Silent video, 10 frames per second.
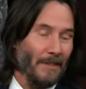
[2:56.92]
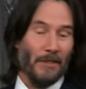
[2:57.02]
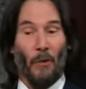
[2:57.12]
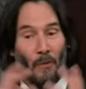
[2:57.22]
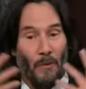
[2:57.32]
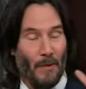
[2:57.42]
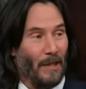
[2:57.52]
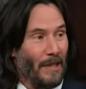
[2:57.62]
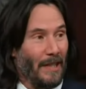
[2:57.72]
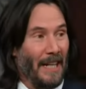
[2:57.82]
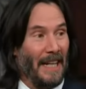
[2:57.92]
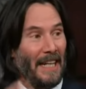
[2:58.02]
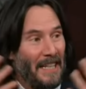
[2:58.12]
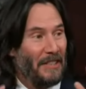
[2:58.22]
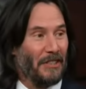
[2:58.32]
so
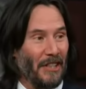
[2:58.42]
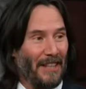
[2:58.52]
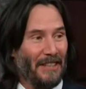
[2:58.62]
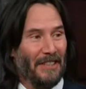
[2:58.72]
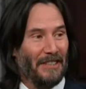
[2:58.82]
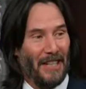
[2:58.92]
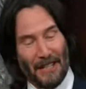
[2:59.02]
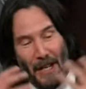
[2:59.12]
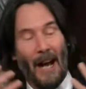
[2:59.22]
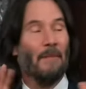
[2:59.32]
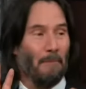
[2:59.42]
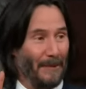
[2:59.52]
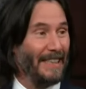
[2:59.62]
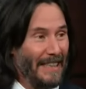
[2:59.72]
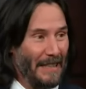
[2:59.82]
he decided to take. I
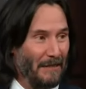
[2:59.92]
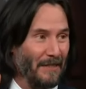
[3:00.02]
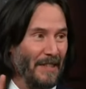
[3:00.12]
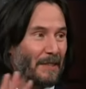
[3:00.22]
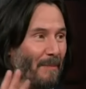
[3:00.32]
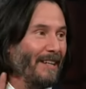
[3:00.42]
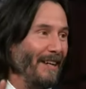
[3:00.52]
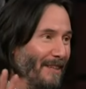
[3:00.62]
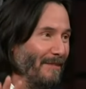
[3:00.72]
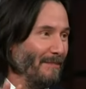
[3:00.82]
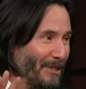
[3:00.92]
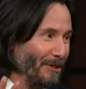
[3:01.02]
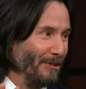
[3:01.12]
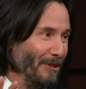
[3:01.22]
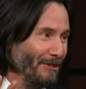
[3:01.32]
believe this might not even be
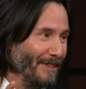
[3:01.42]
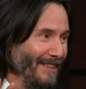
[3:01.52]
true.